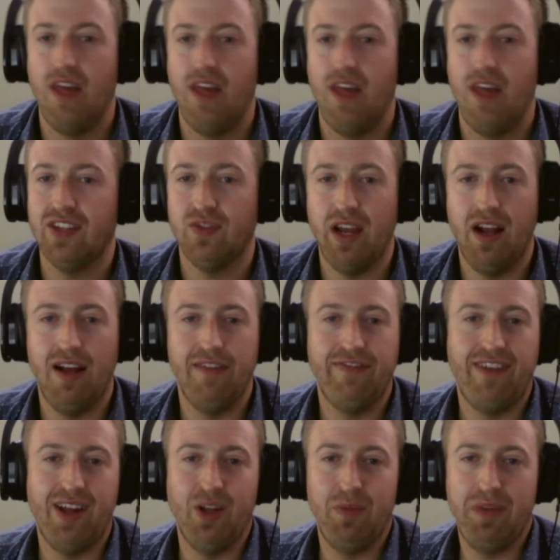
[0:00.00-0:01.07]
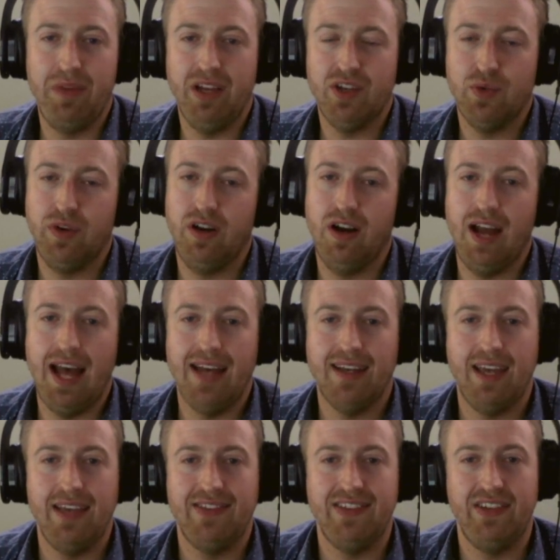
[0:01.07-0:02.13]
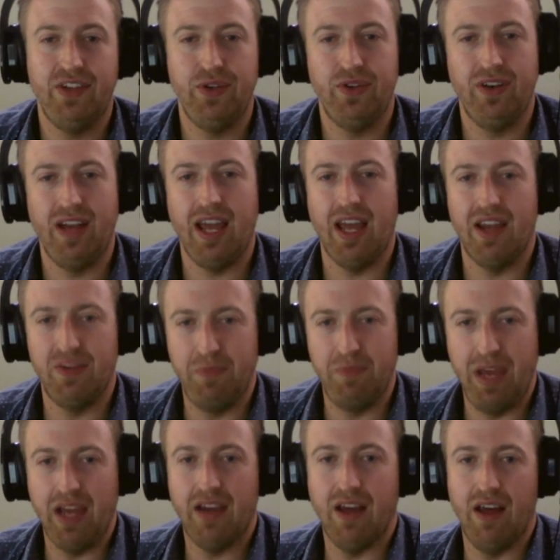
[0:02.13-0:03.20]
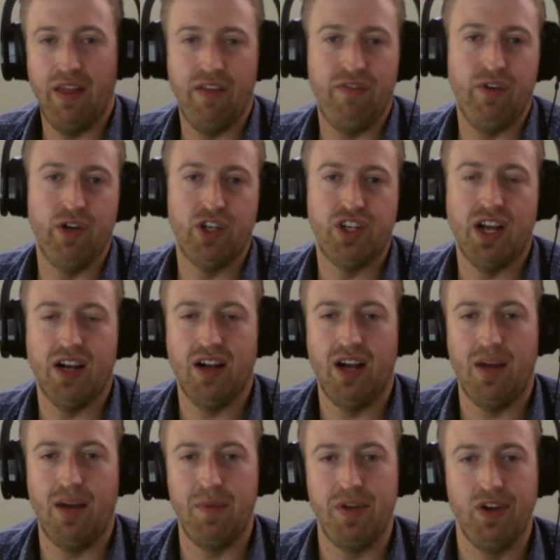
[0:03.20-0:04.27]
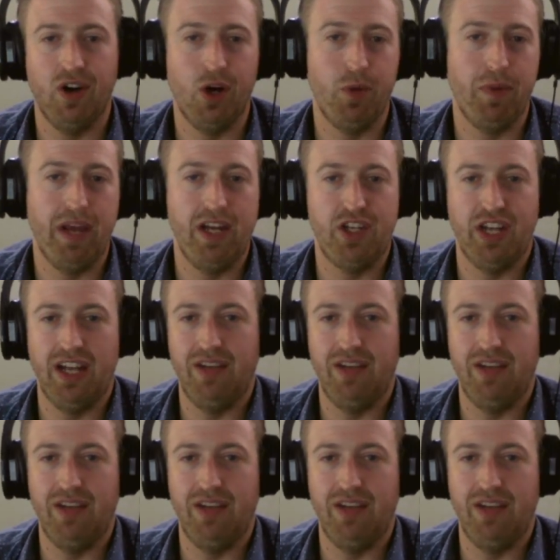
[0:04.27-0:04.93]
That's right. Uh, follow me on Twitter at Casey Newton and make uh, TheVerge.com your homepage